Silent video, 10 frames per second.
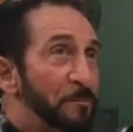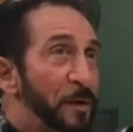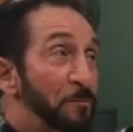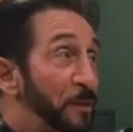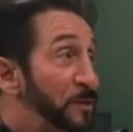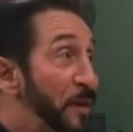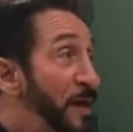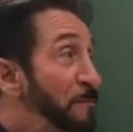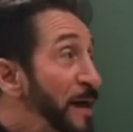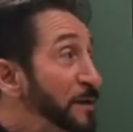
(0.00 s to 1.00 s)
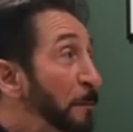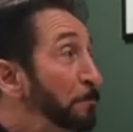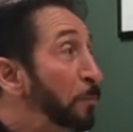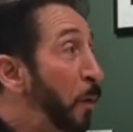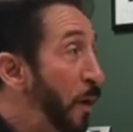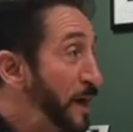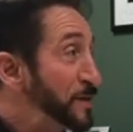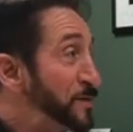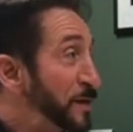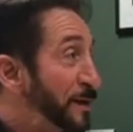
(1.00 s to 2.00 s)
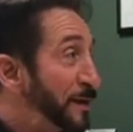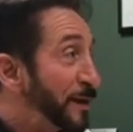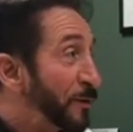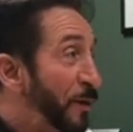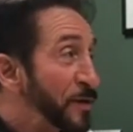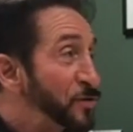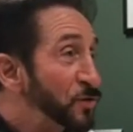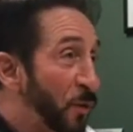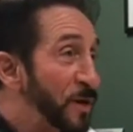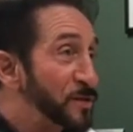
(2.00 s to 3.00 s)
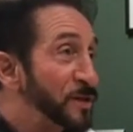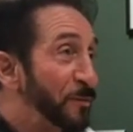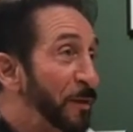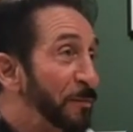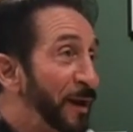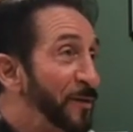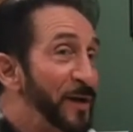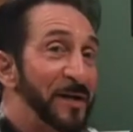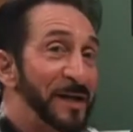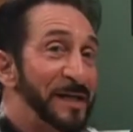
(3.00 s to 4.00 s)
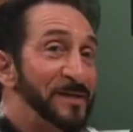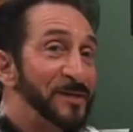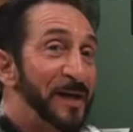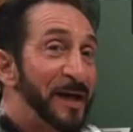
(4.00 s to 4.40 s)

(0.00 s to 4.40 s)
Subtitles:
But then they made the boys wear shorts that were below their knees.